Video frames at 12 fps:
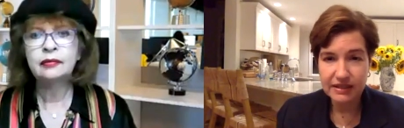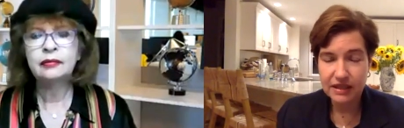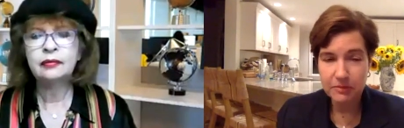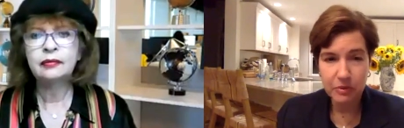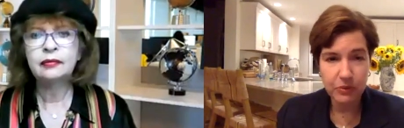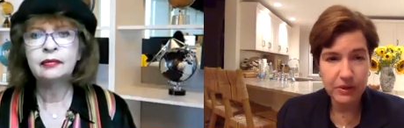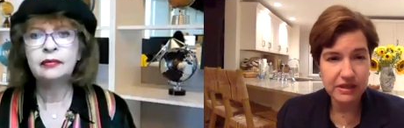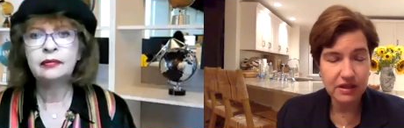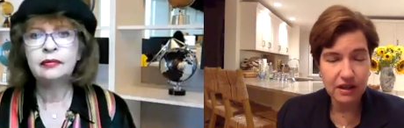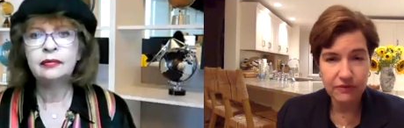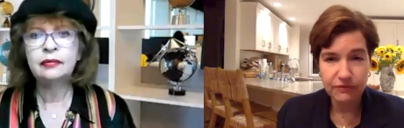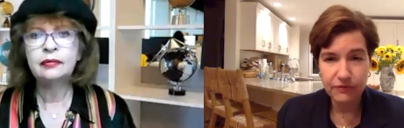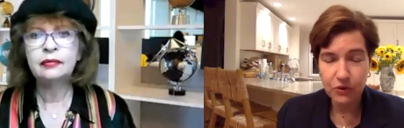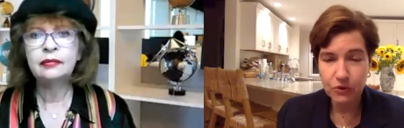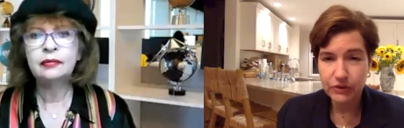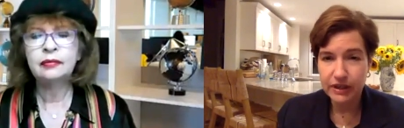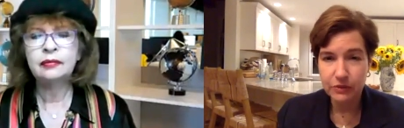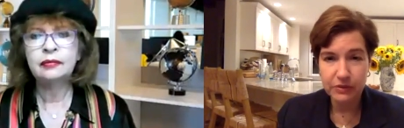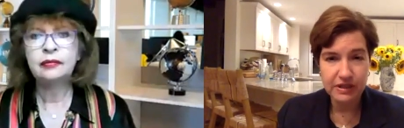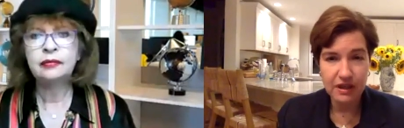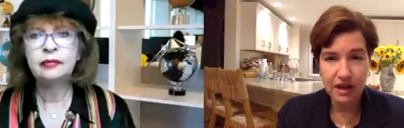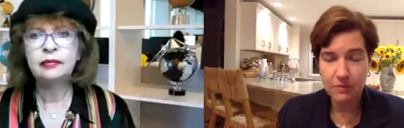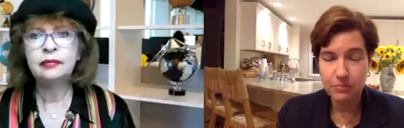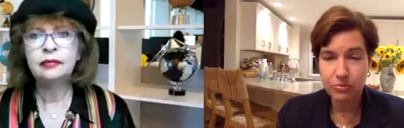Speaker 1: couple of weeks unfold. It was a,
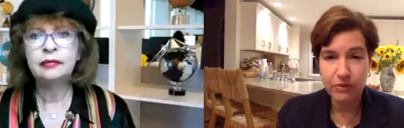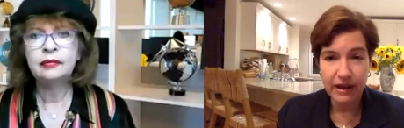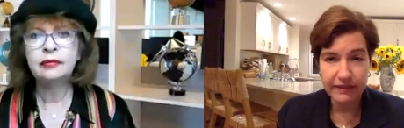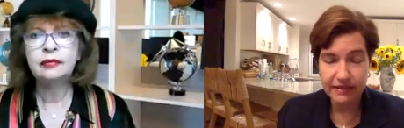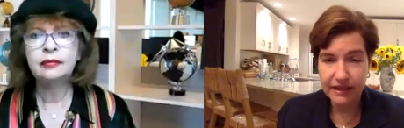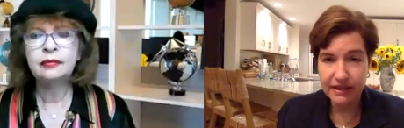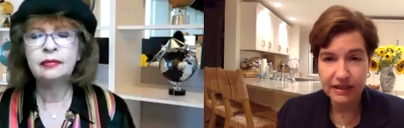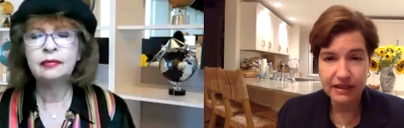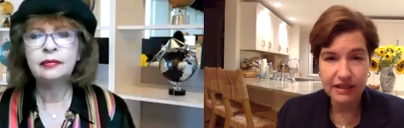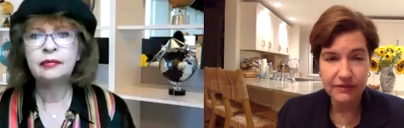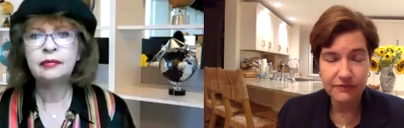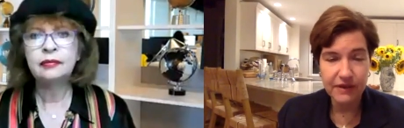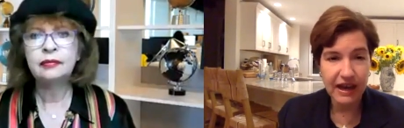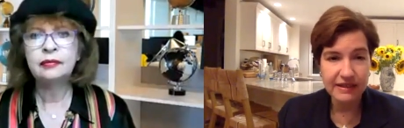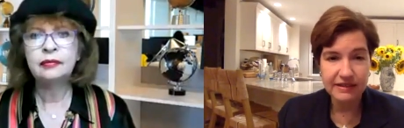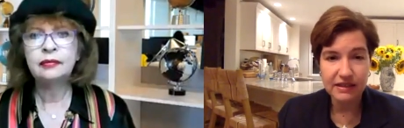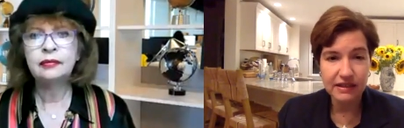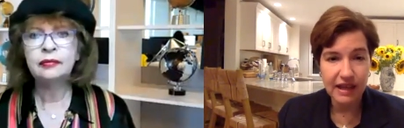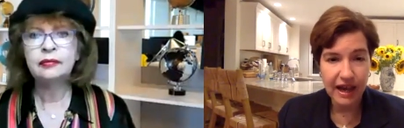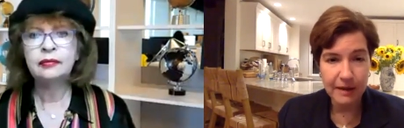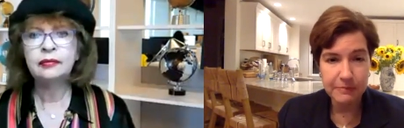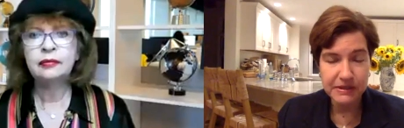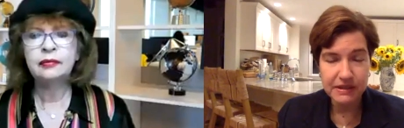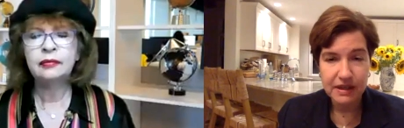a, breathtakingly fast
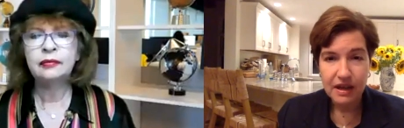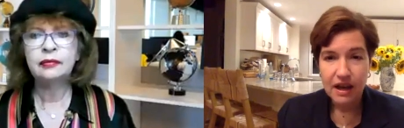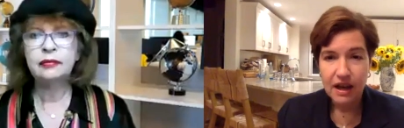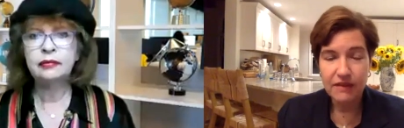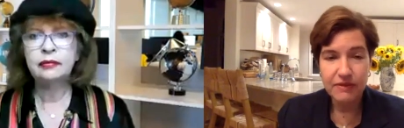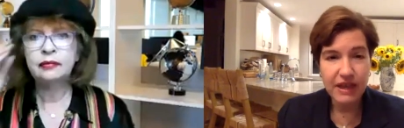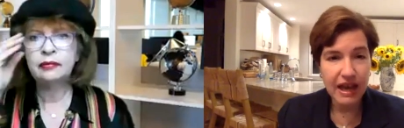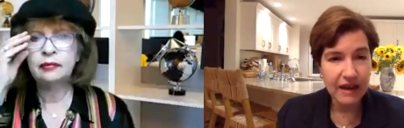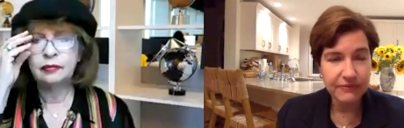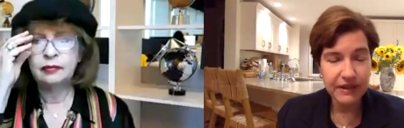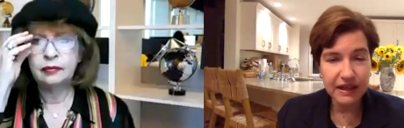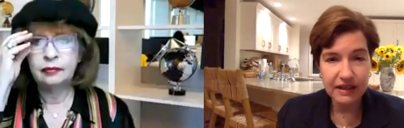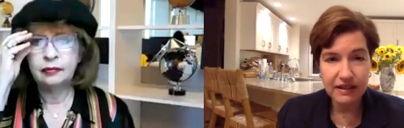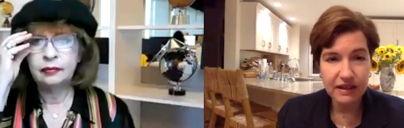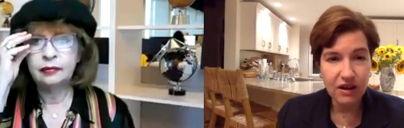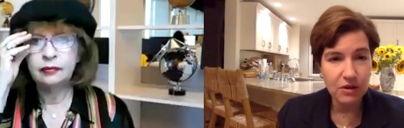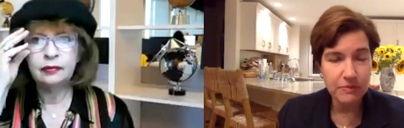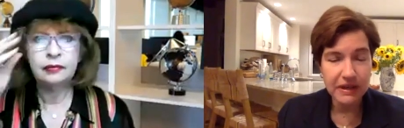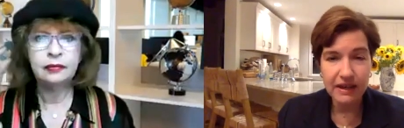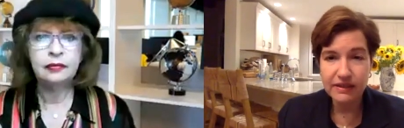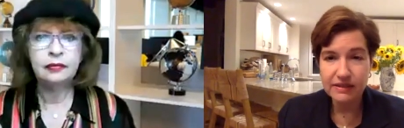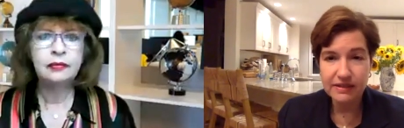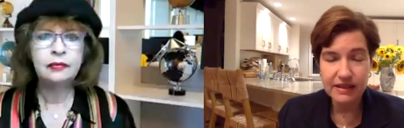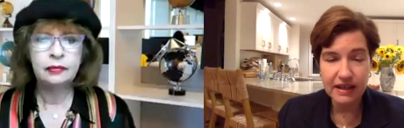collapse of the Afghan army and
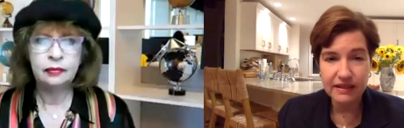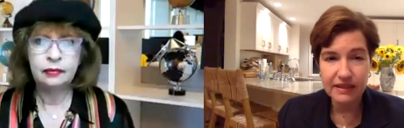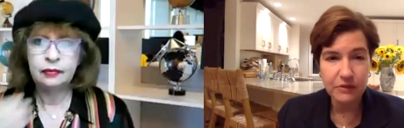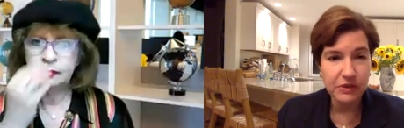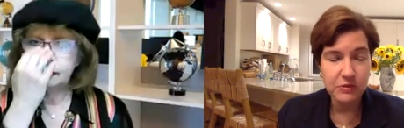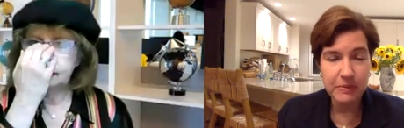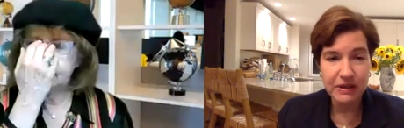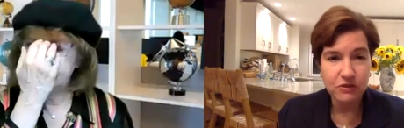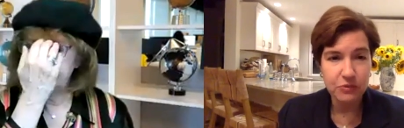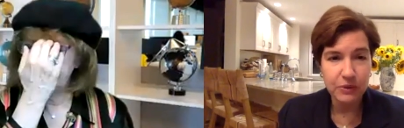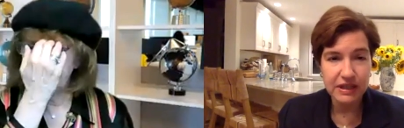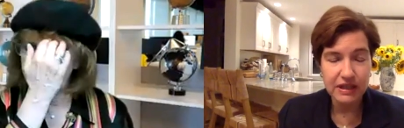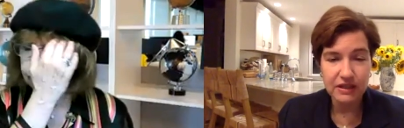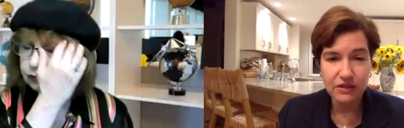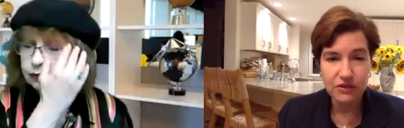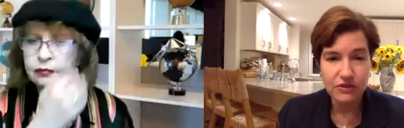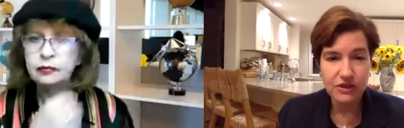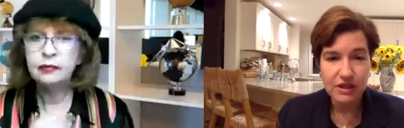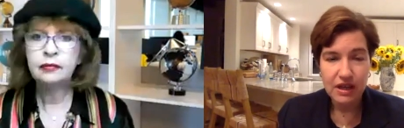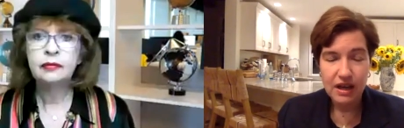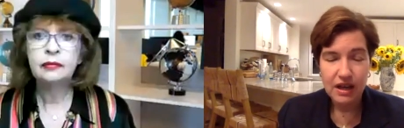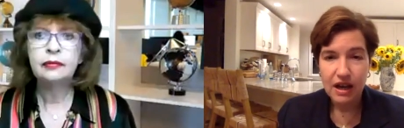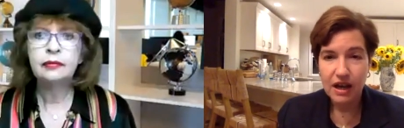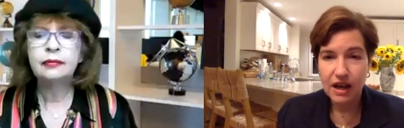the state that we spent 20 years
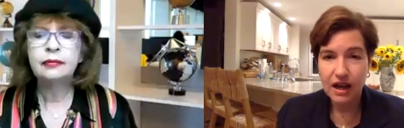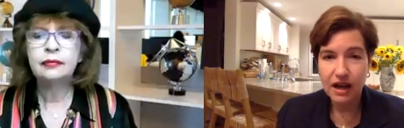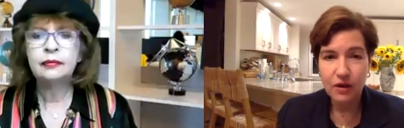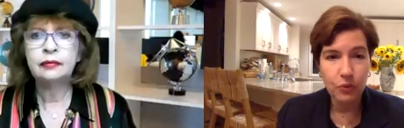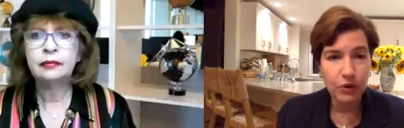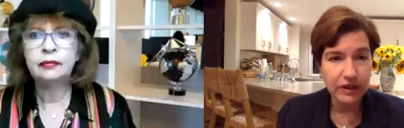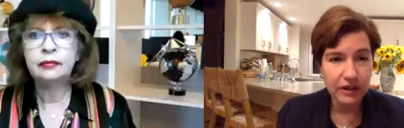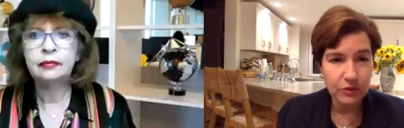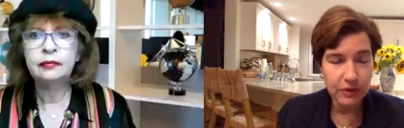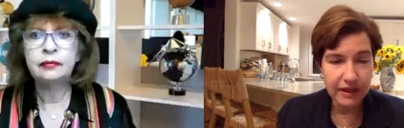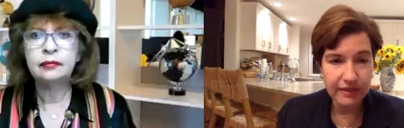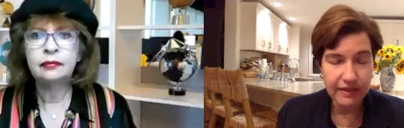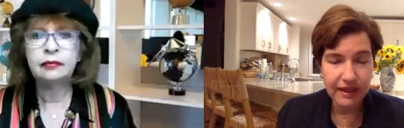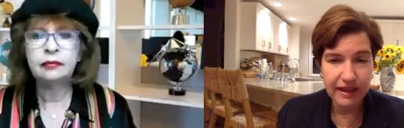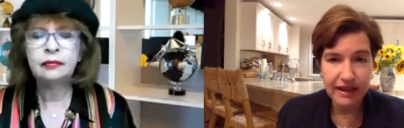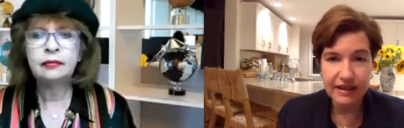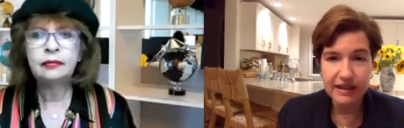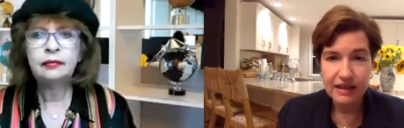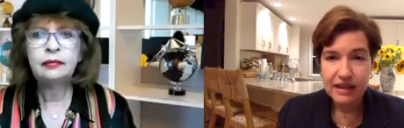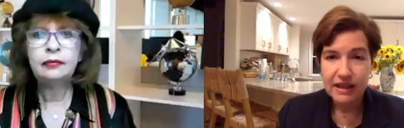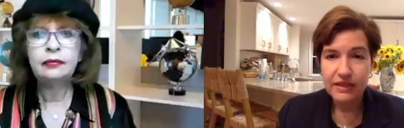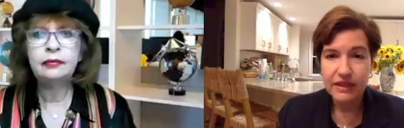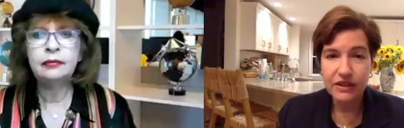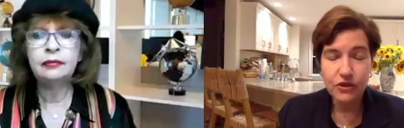uh, working with. And
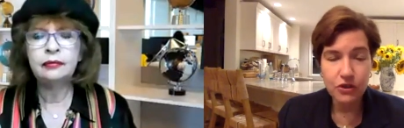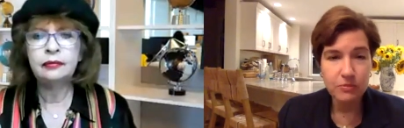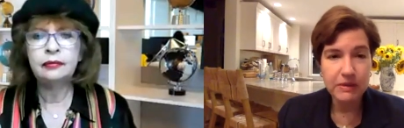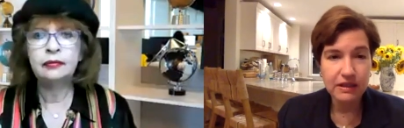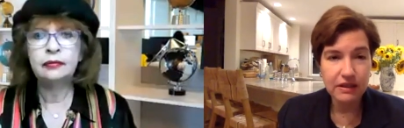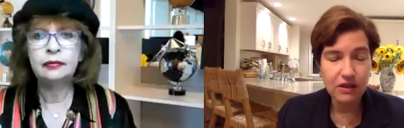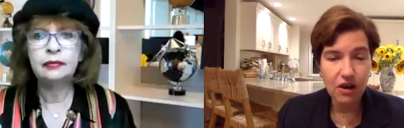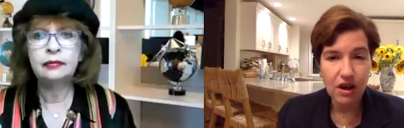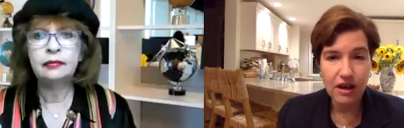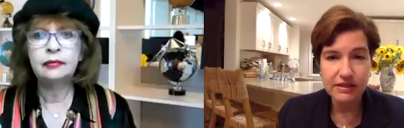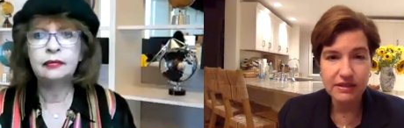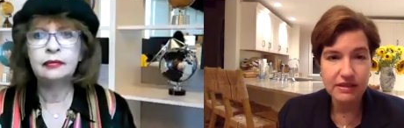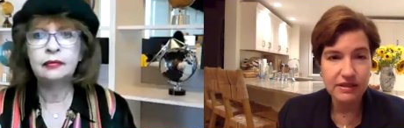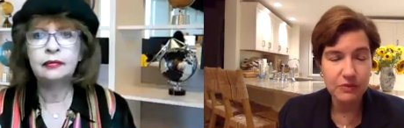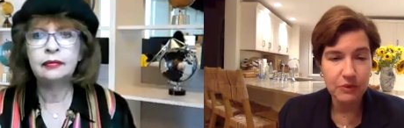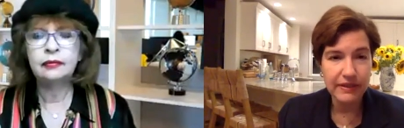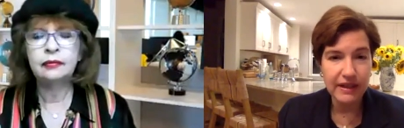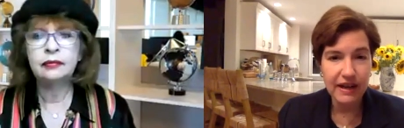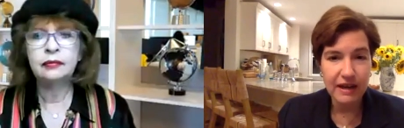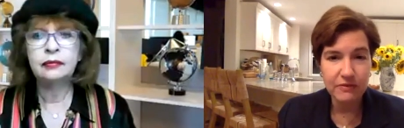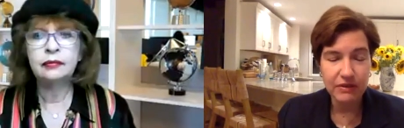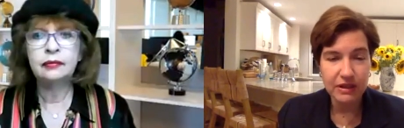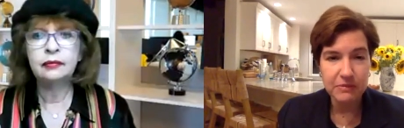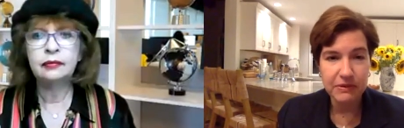the human cost is the one that
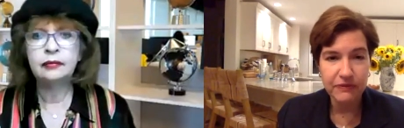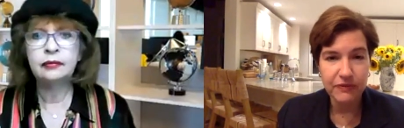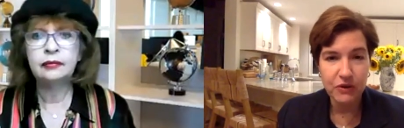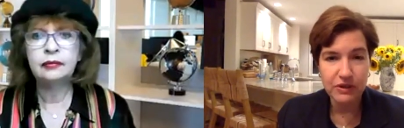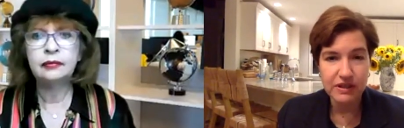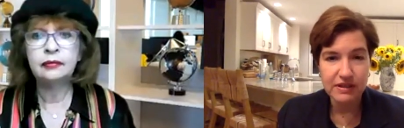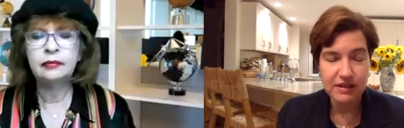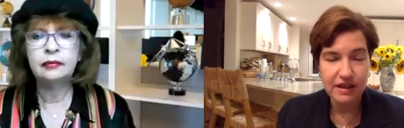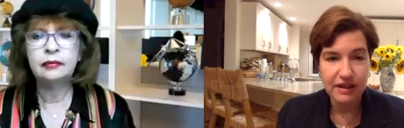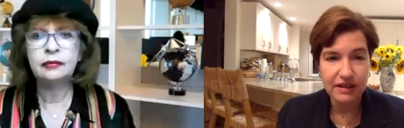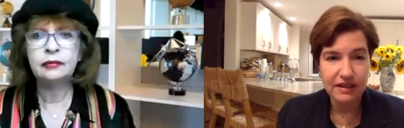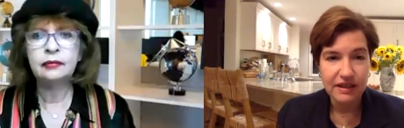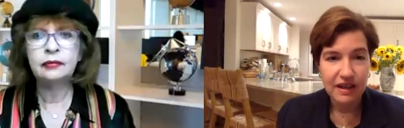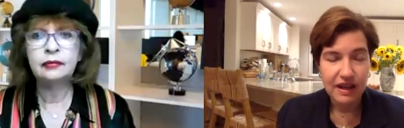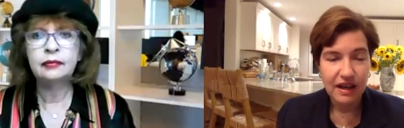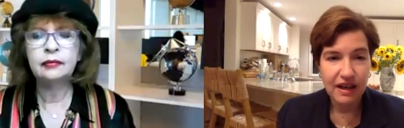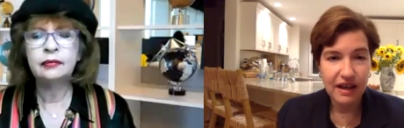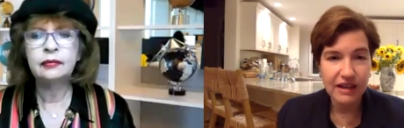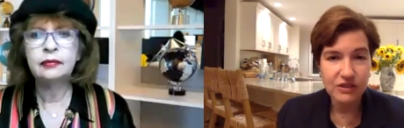I've really been focused on uh, as